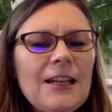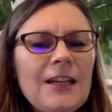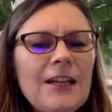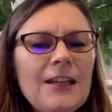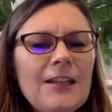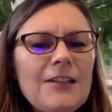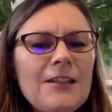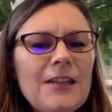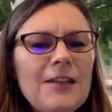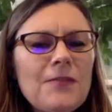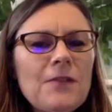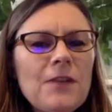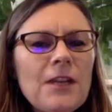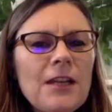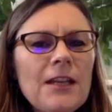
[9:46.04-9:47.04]
it
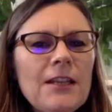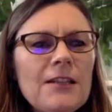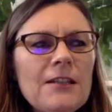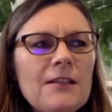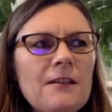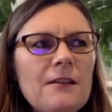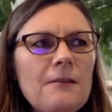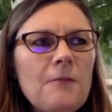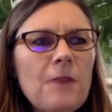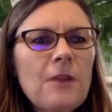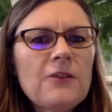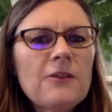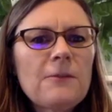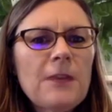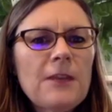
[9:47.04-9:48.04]
really is the
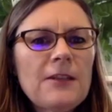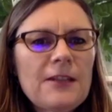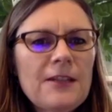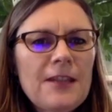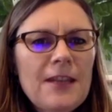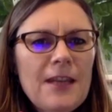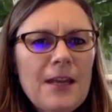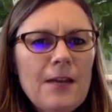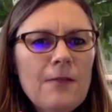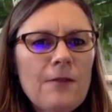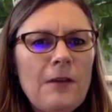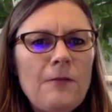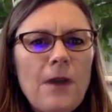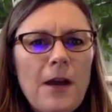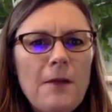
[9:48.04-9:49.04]
most amazing thing,
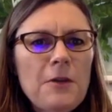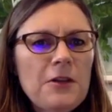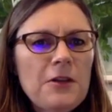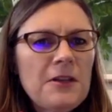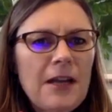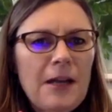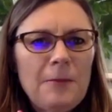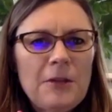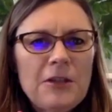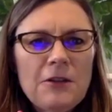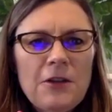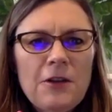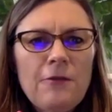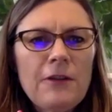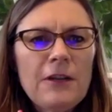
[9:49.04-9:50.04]
right? I'm a
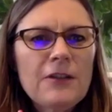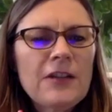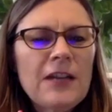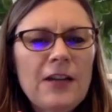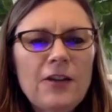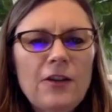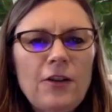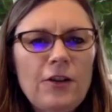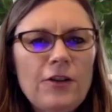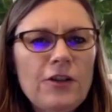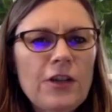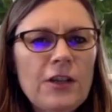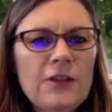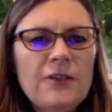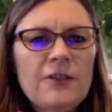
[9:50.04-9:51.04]
career
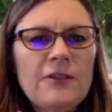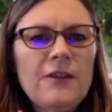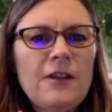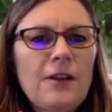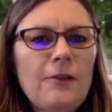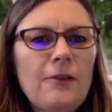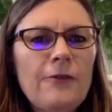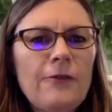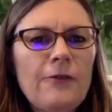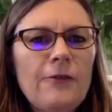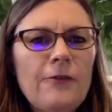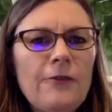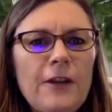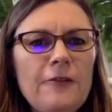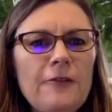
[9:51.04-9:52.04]
technologist,
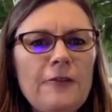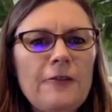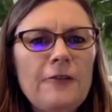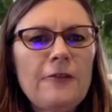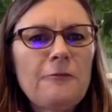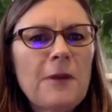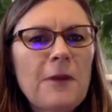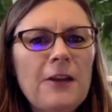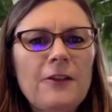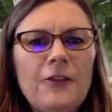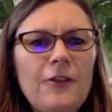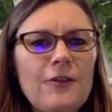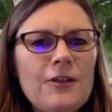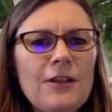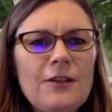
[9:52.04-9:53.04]
5 patents, 30
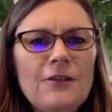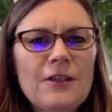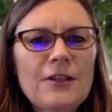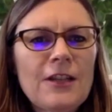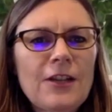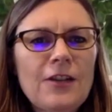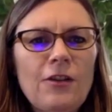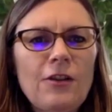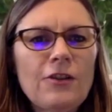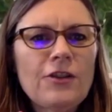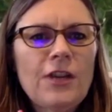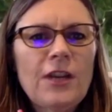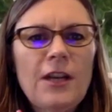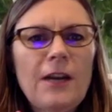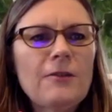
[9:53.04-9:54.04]
years in technology, an
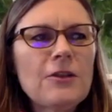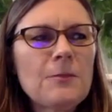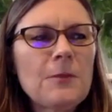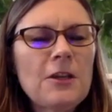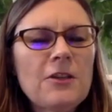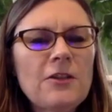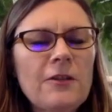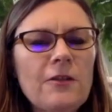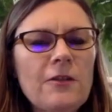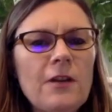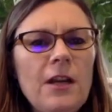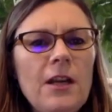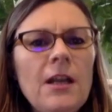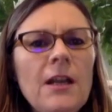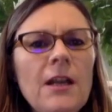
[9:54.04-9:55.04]
aerospace degree,
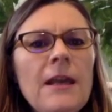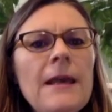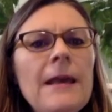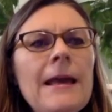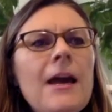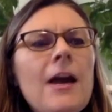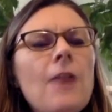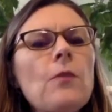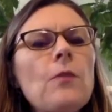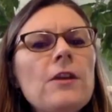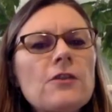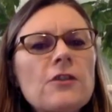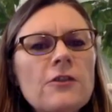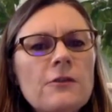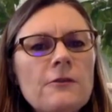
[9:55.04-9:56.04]
and we are
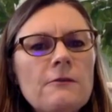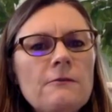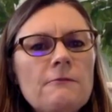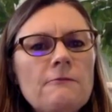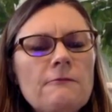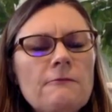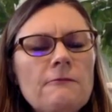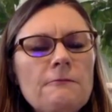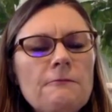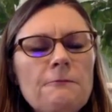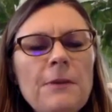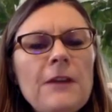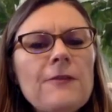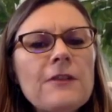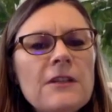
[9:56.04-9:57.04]

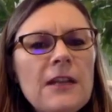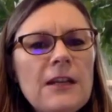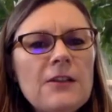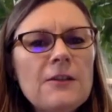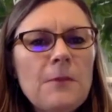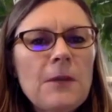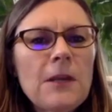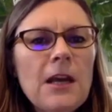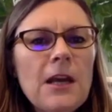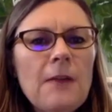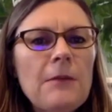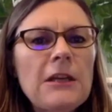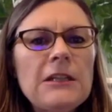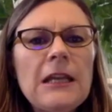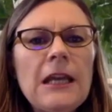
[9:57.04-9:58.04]
pivoting to
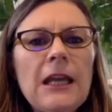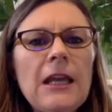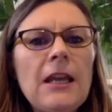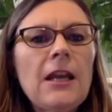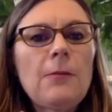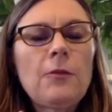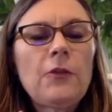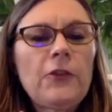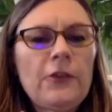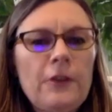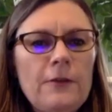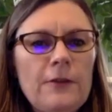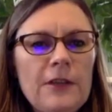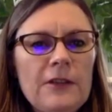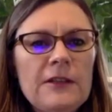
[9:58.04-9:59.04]
become a tech-enabled
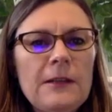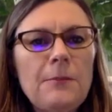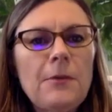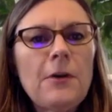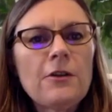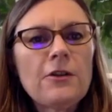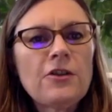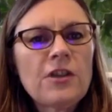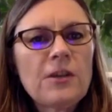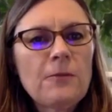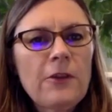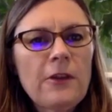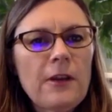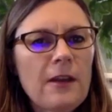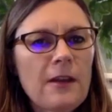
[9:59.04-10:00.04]
service in partnership
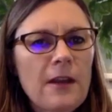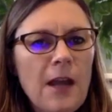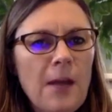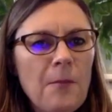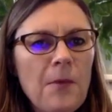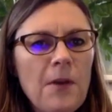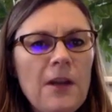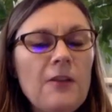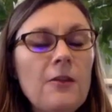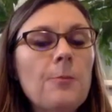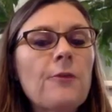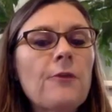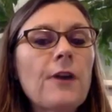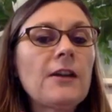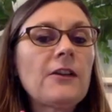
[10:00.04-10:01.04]
with another company that
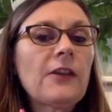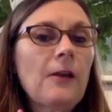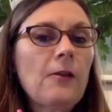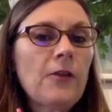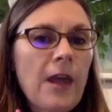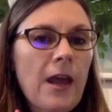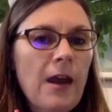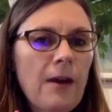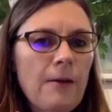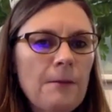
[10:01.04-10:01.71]
provides healthcare.